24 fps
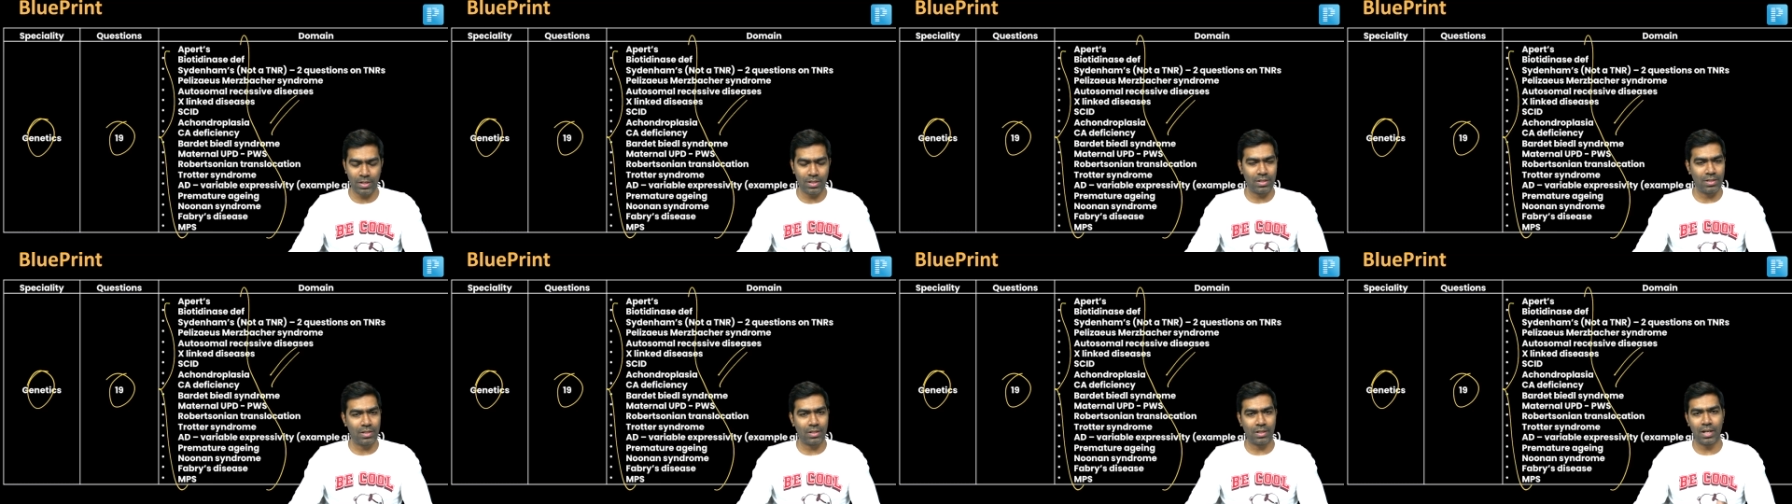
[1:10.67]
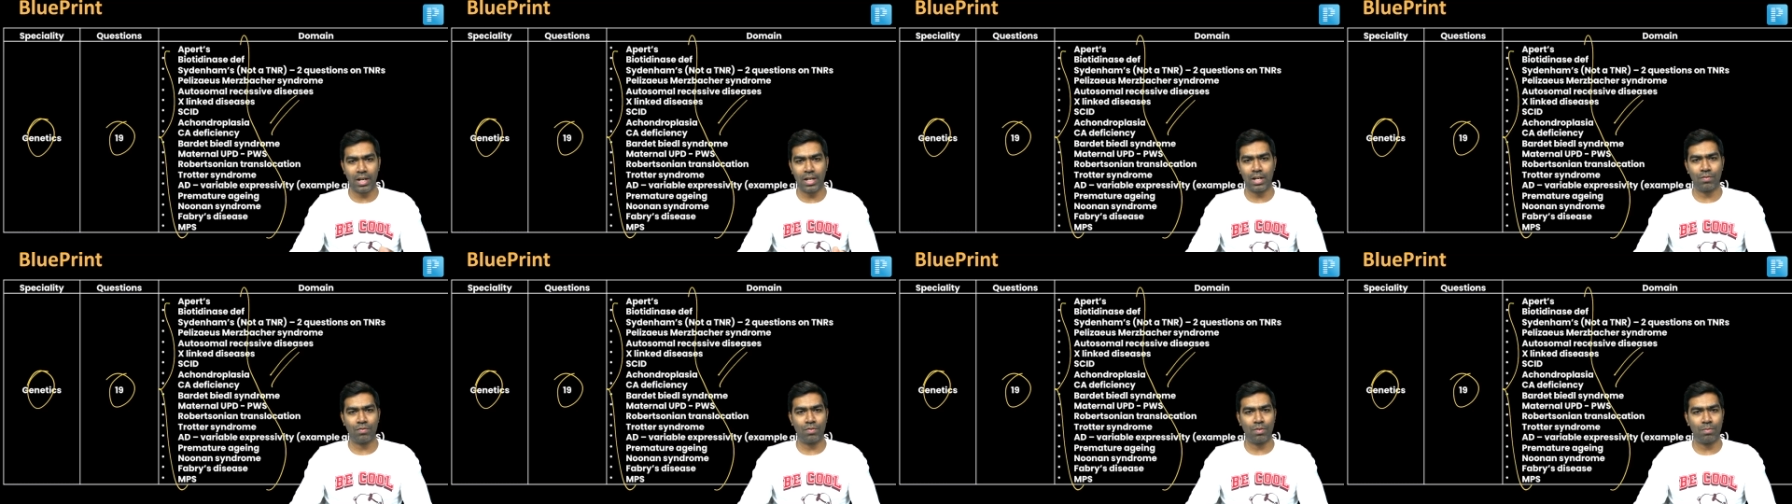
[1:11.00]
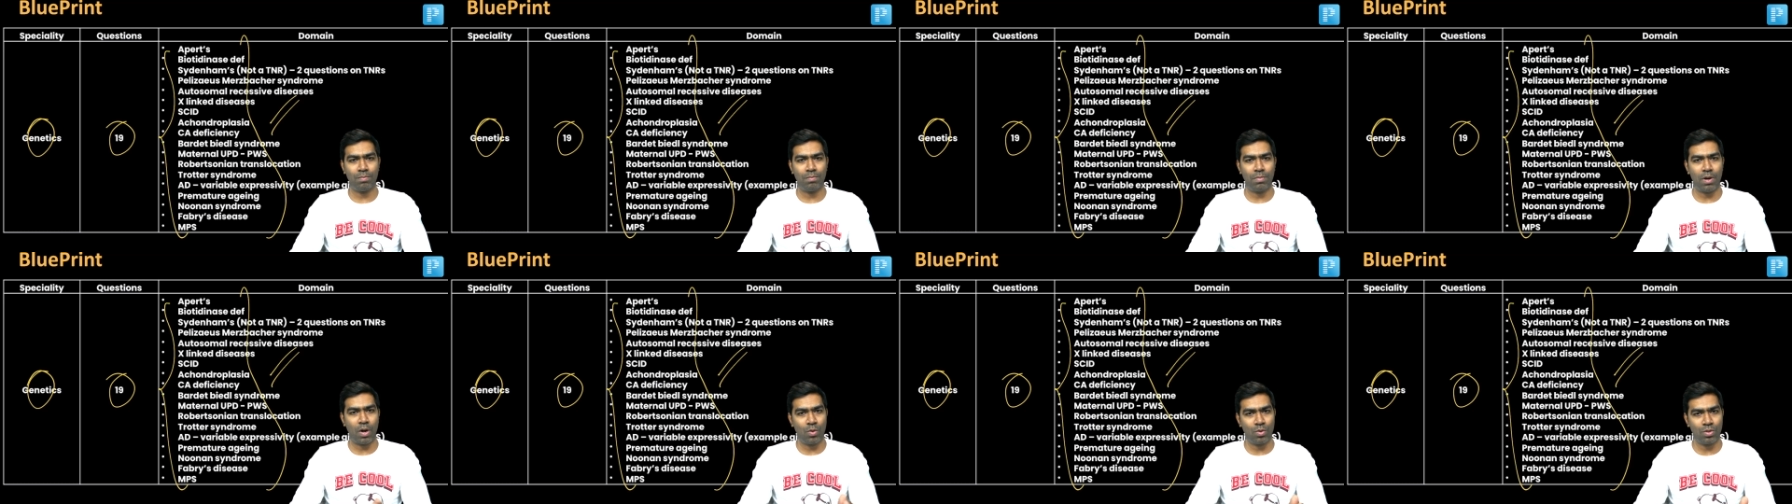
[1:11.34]
It's a kind of a
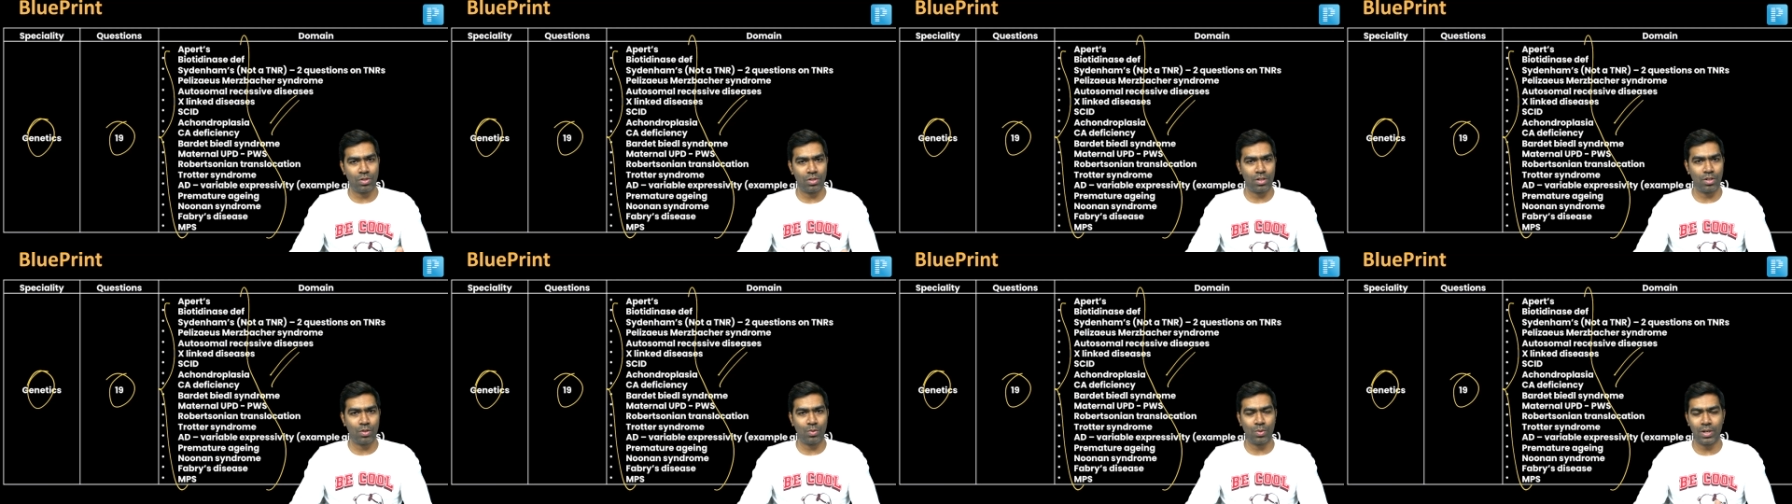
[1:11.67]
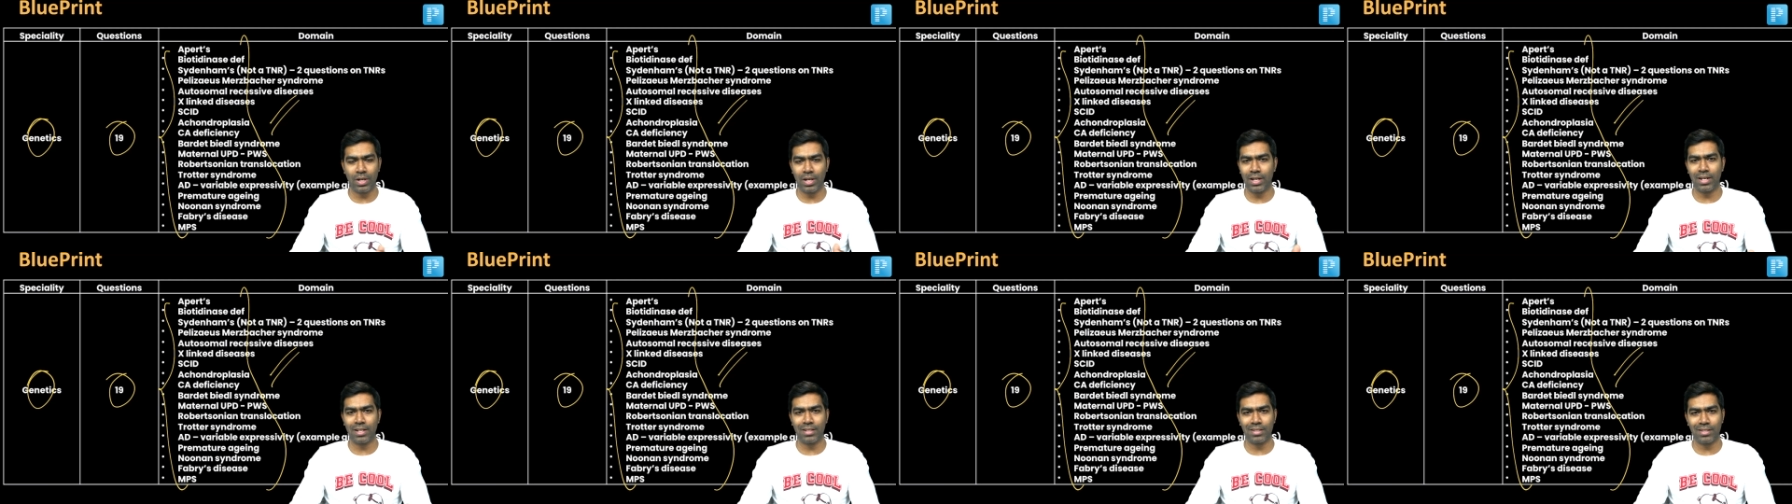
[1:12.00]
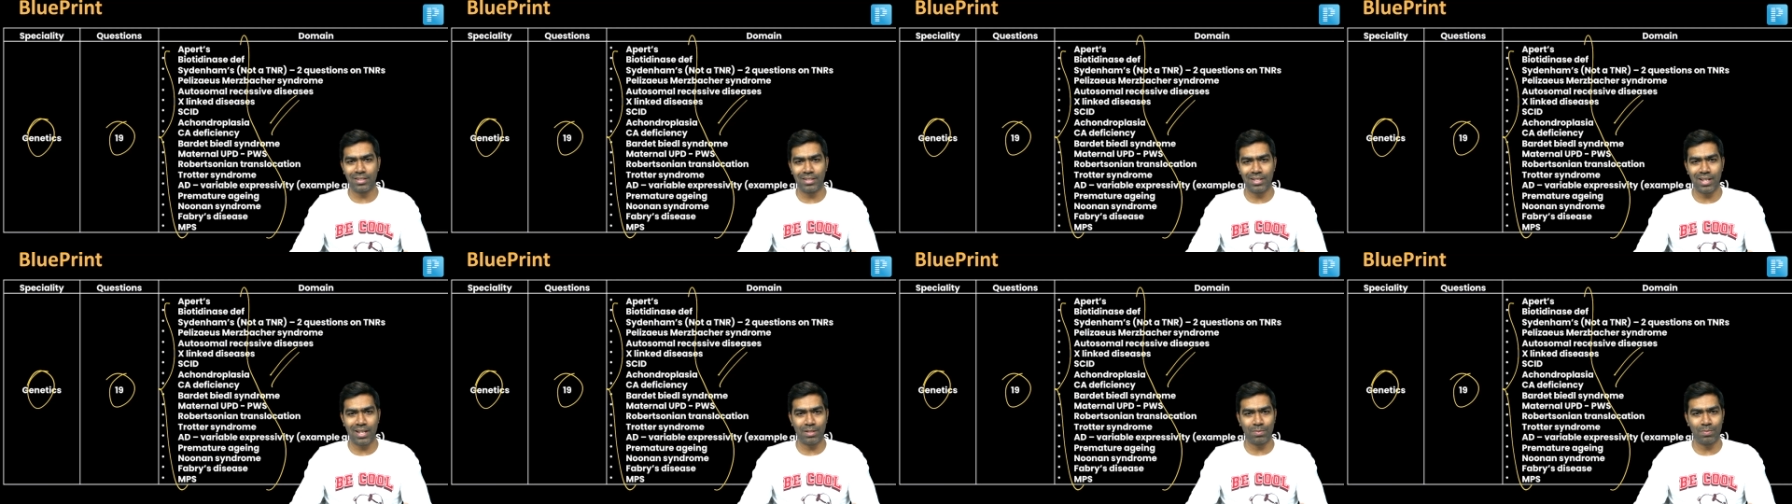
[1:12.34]
bouncer to a NEET
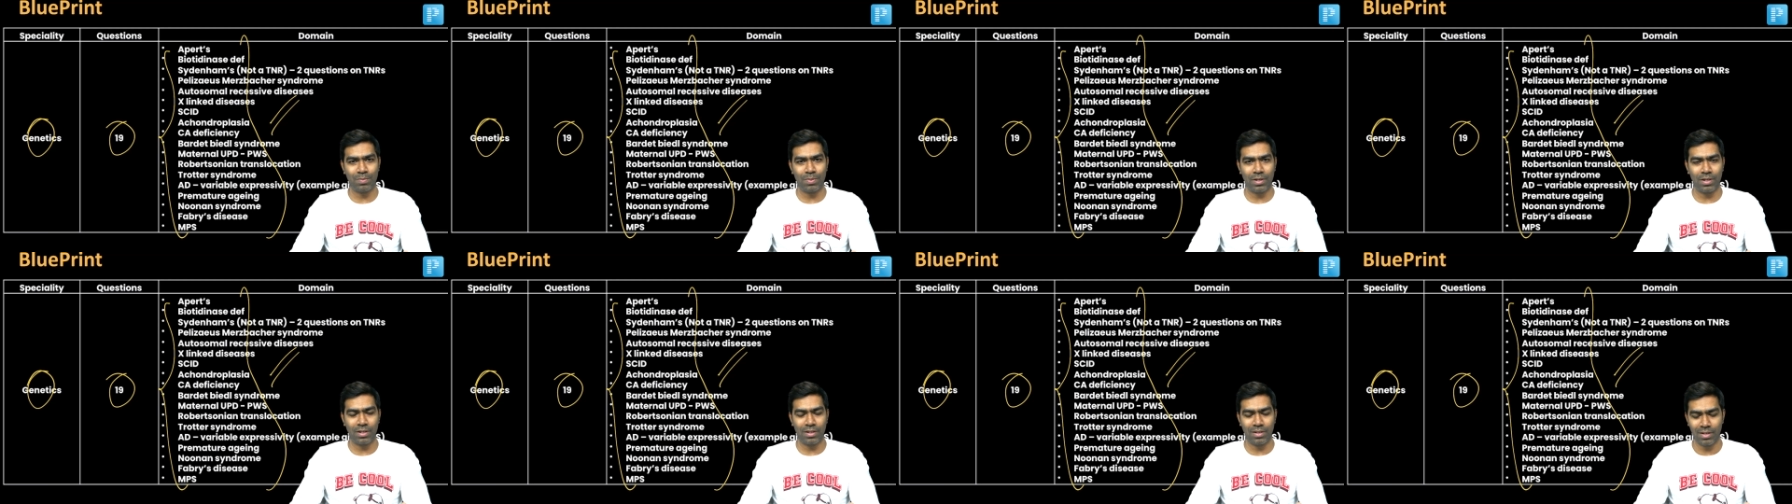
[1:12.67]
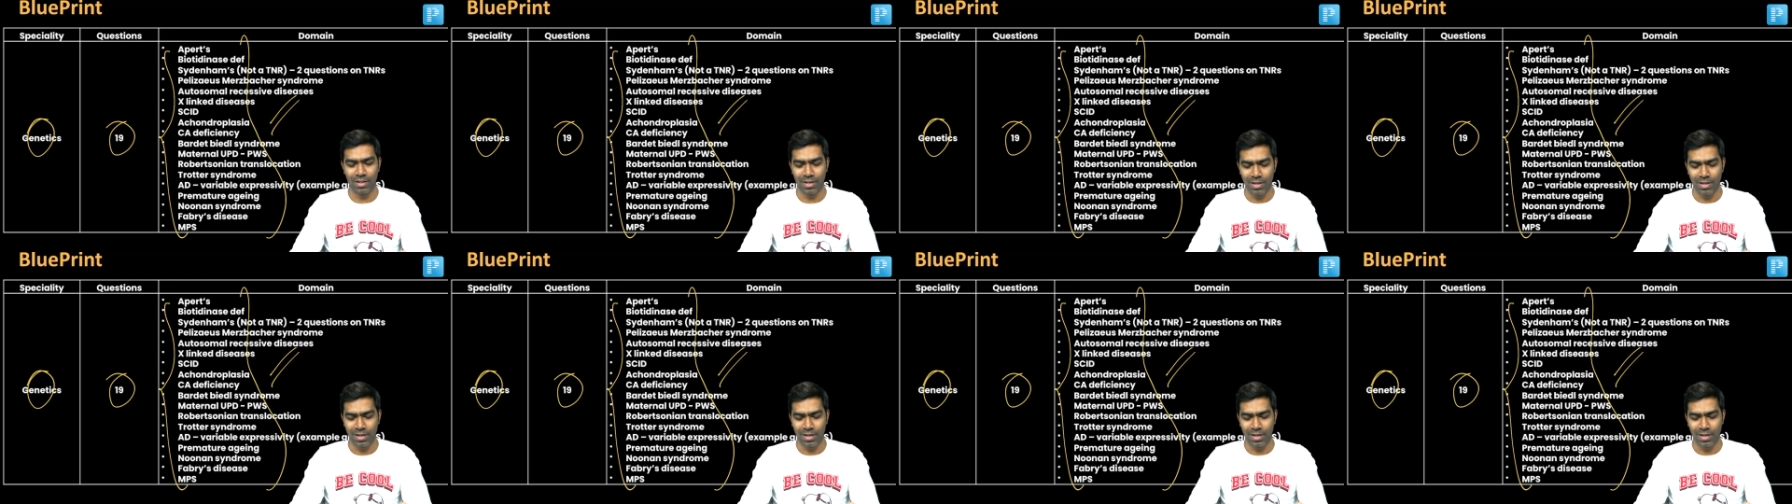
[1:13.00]
SS aspirant